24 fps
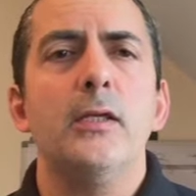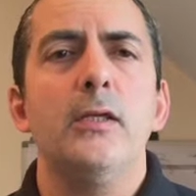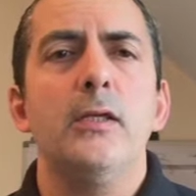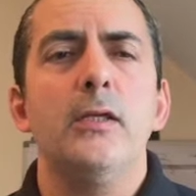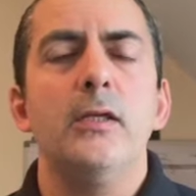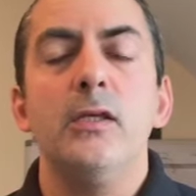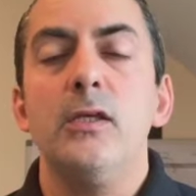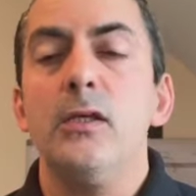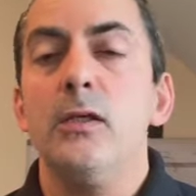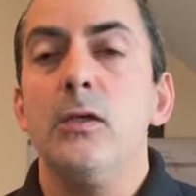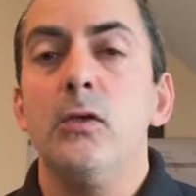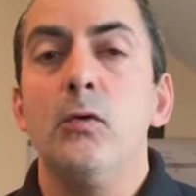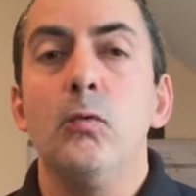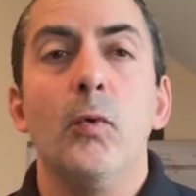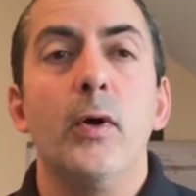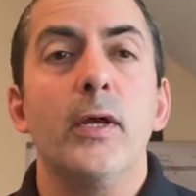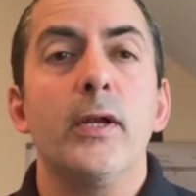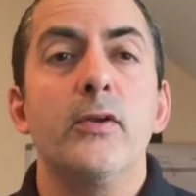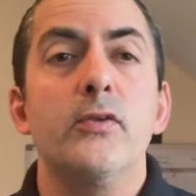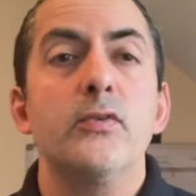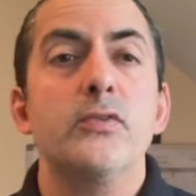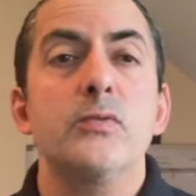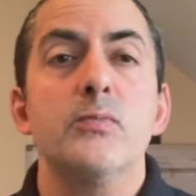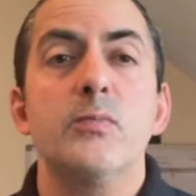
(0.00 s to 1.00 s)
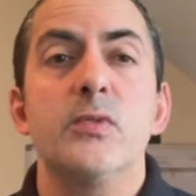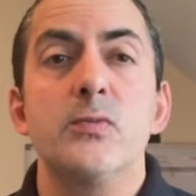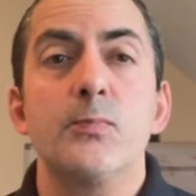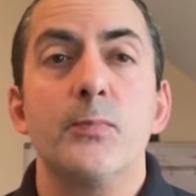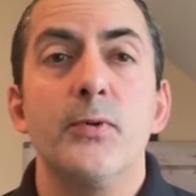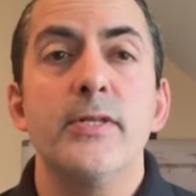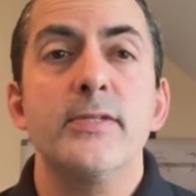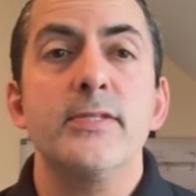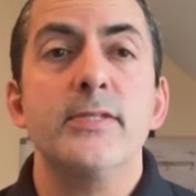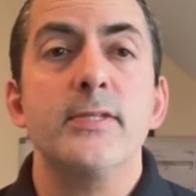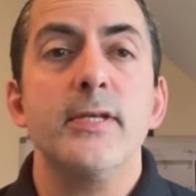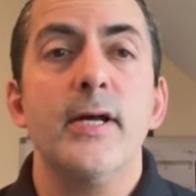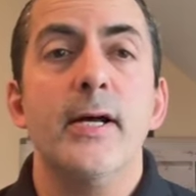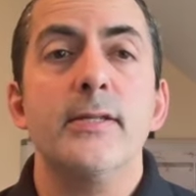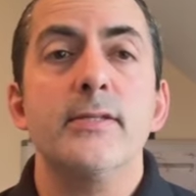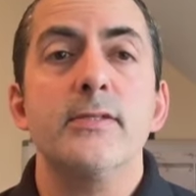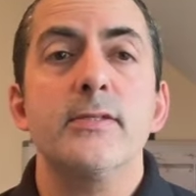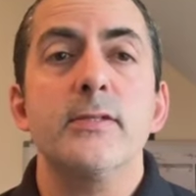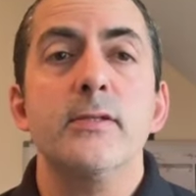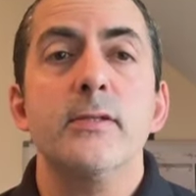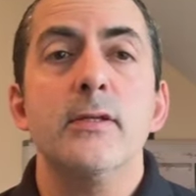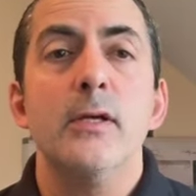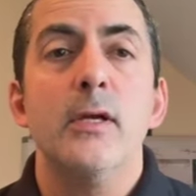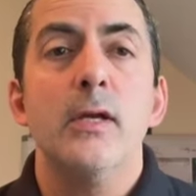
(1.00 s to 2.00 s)
do some sprint
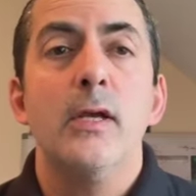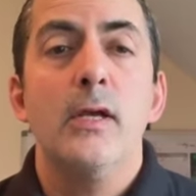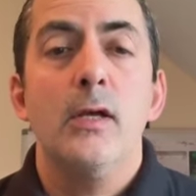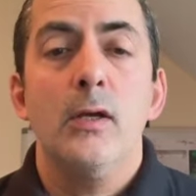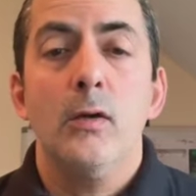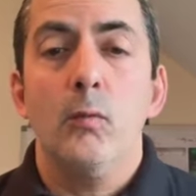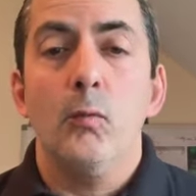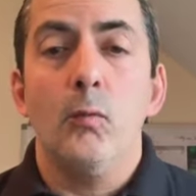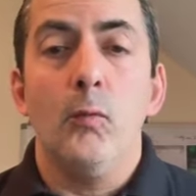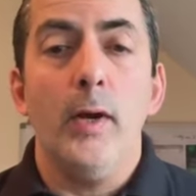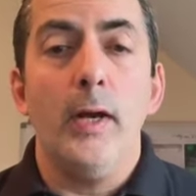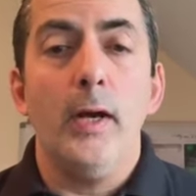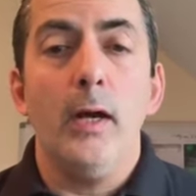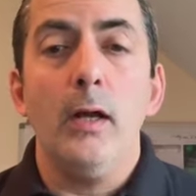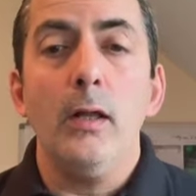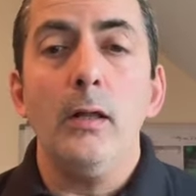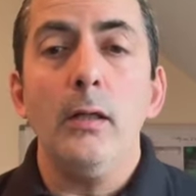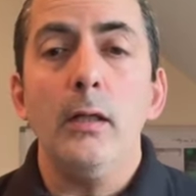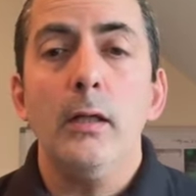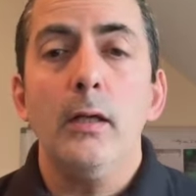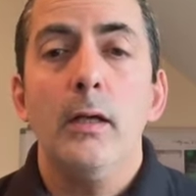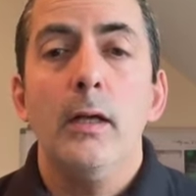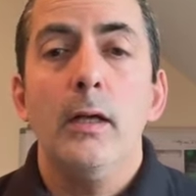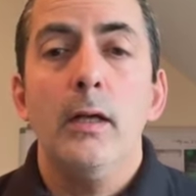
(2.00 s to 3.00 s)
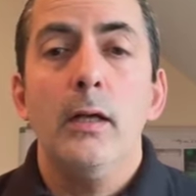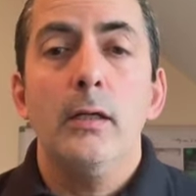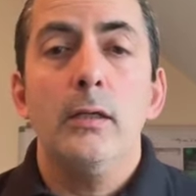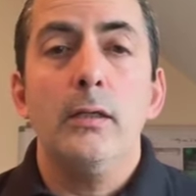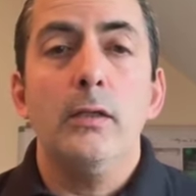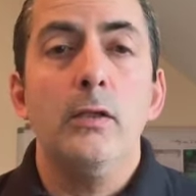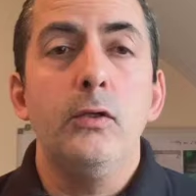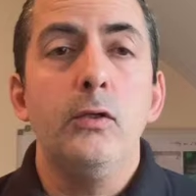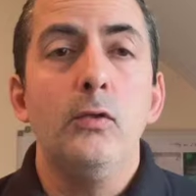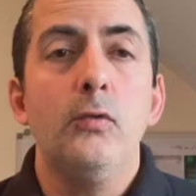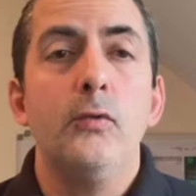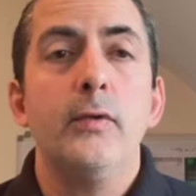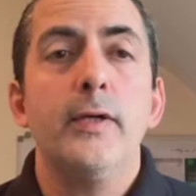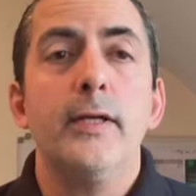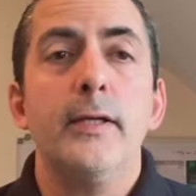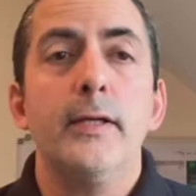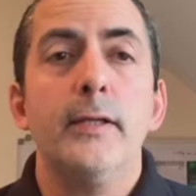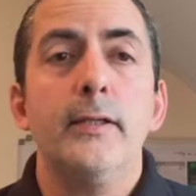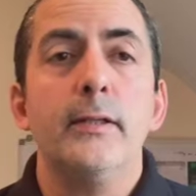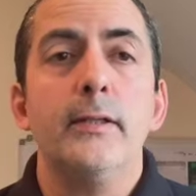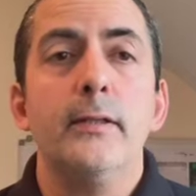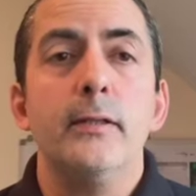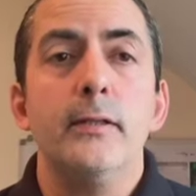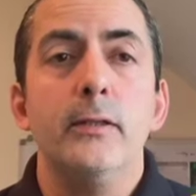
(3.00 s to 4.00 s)
sets. Well, you
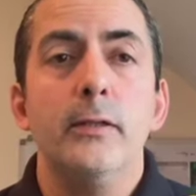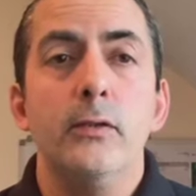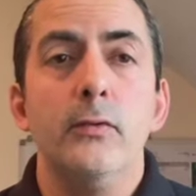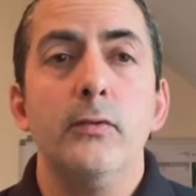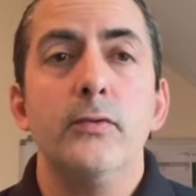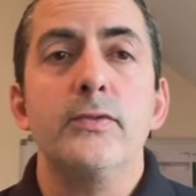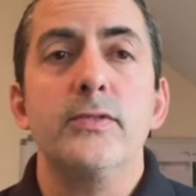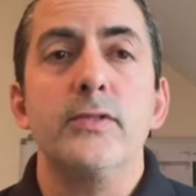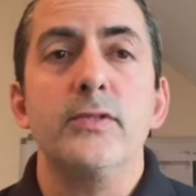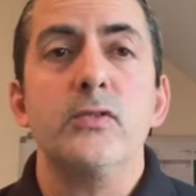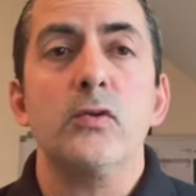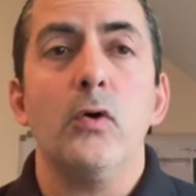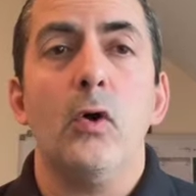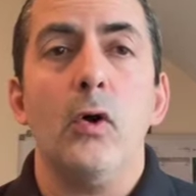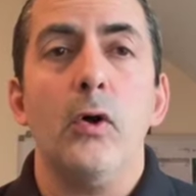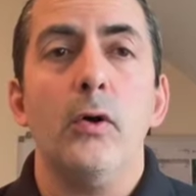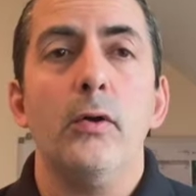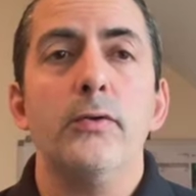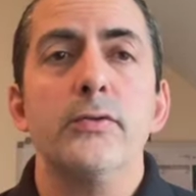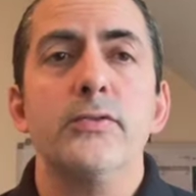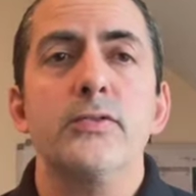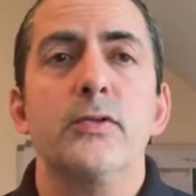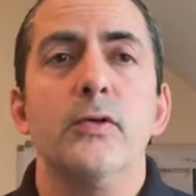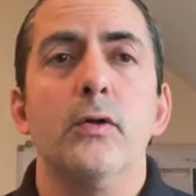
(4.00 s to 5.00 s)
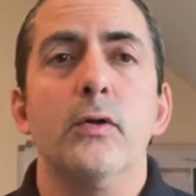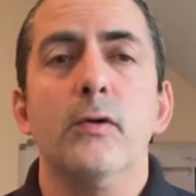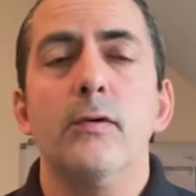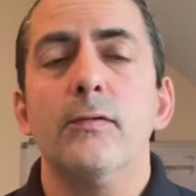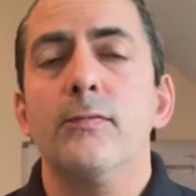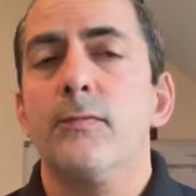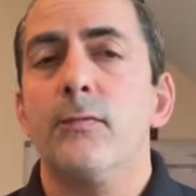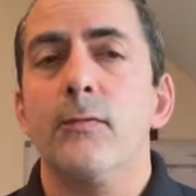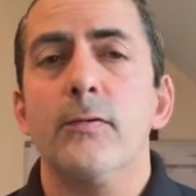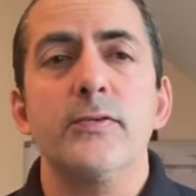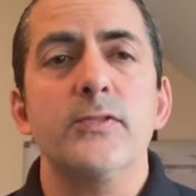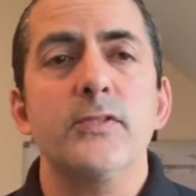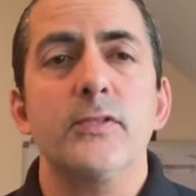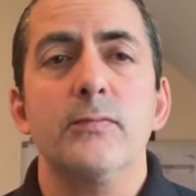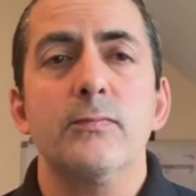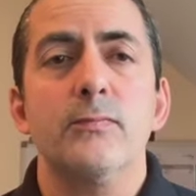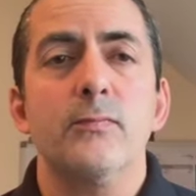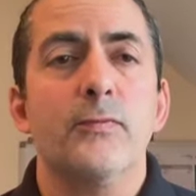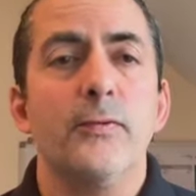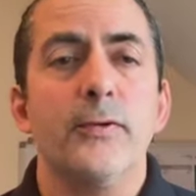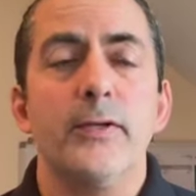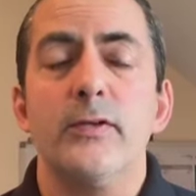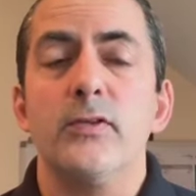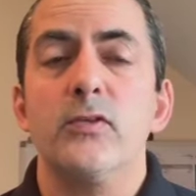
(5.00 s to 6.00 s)
can use this also for
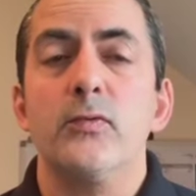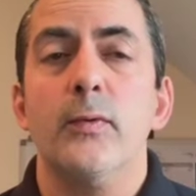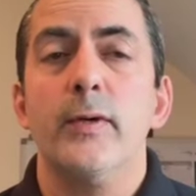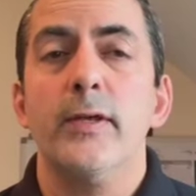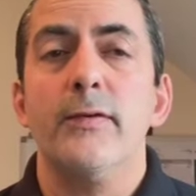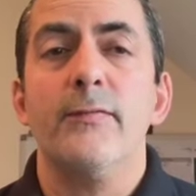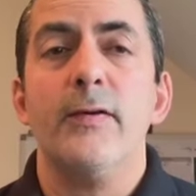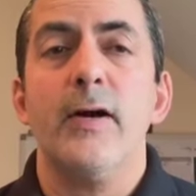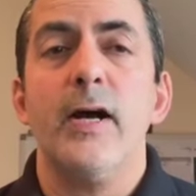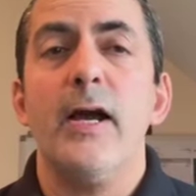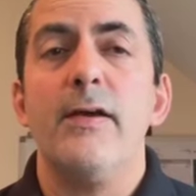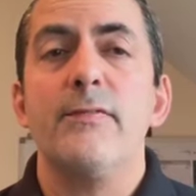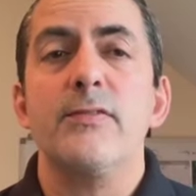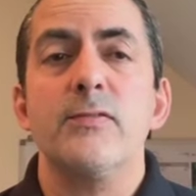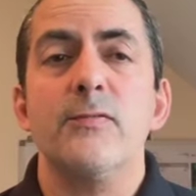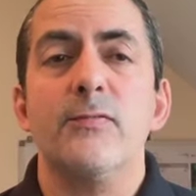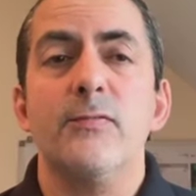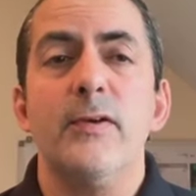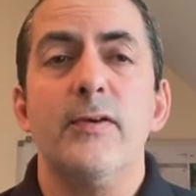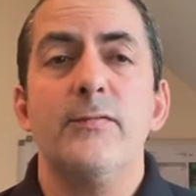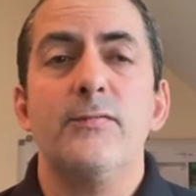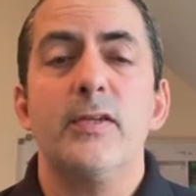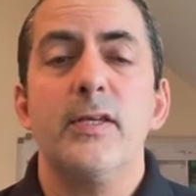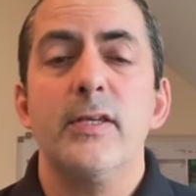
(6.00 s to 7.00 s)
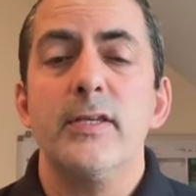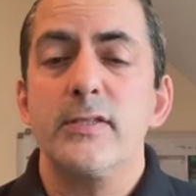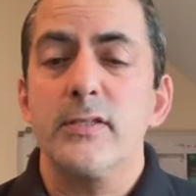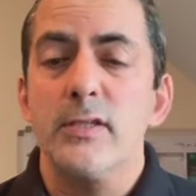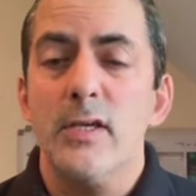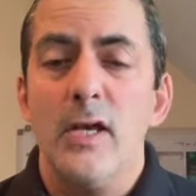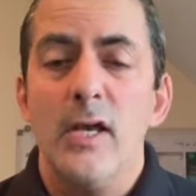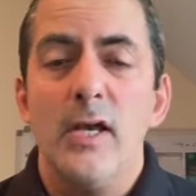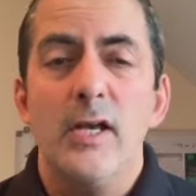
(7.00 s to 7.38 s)
your 25s and 50s.